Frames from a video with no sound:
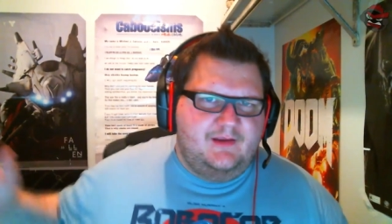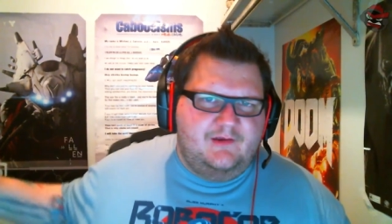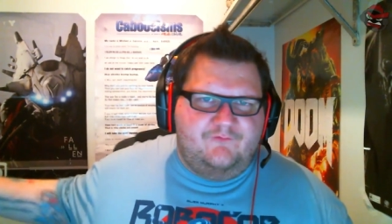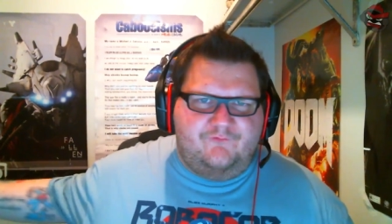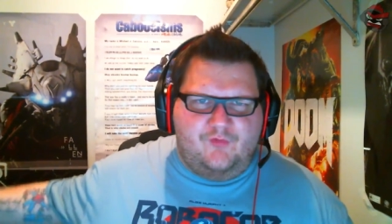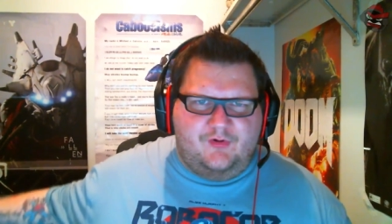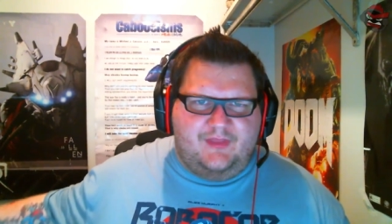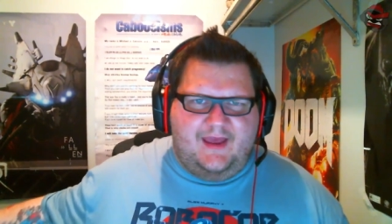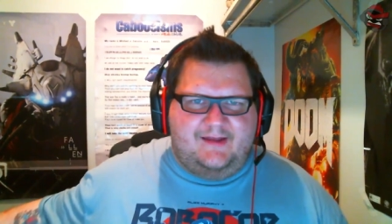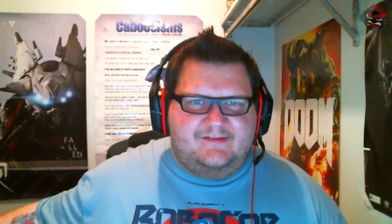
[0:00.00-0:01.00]
for
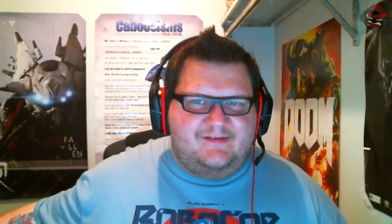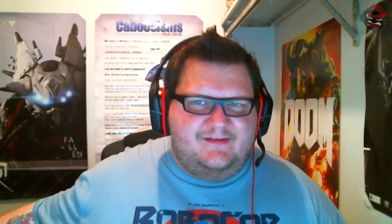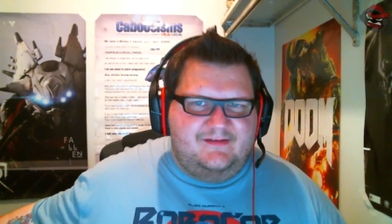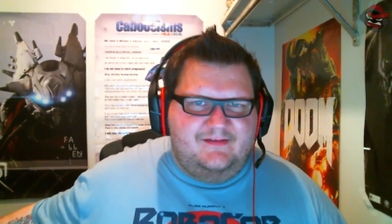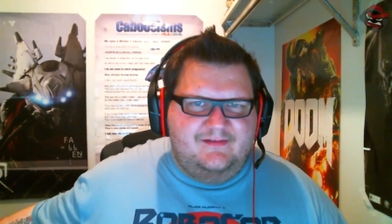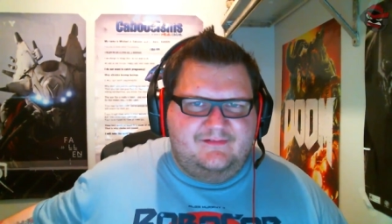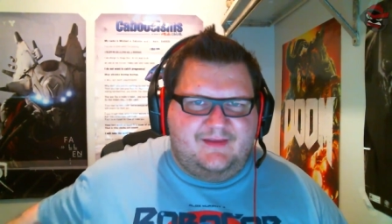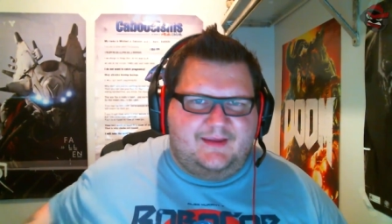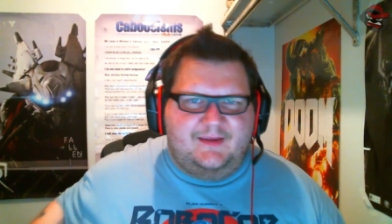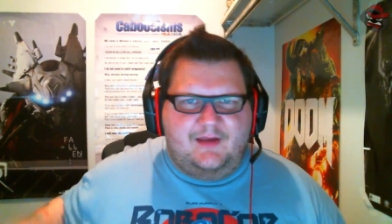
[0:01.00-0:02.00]
that,
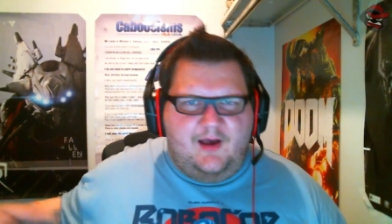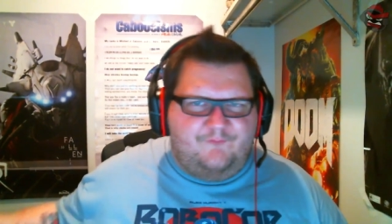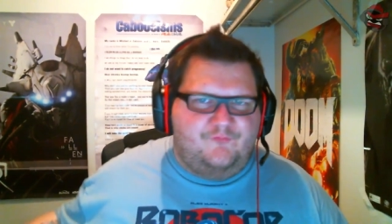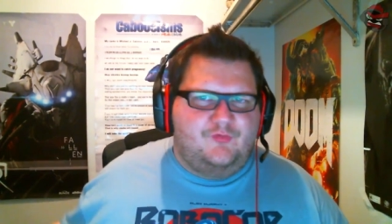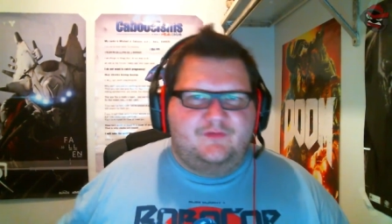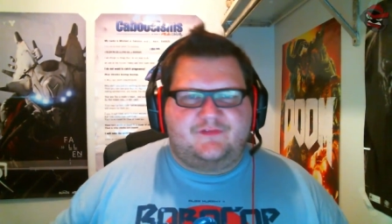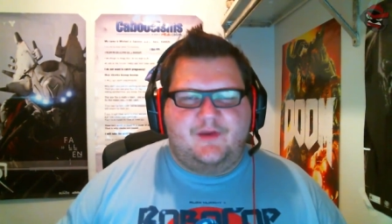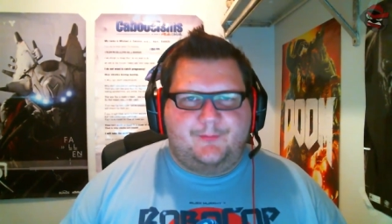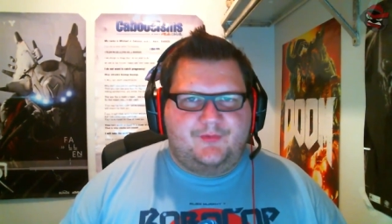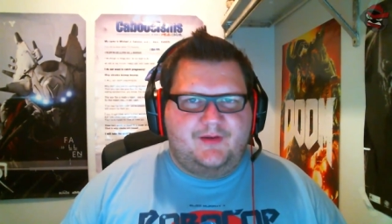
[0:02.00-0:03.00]
taking up for this
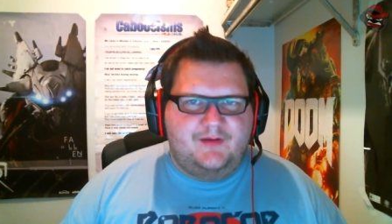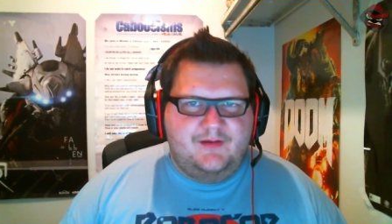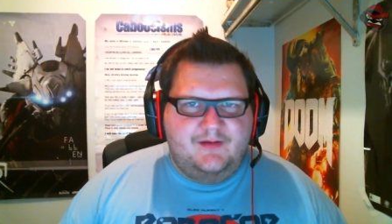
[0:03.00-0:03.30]
company.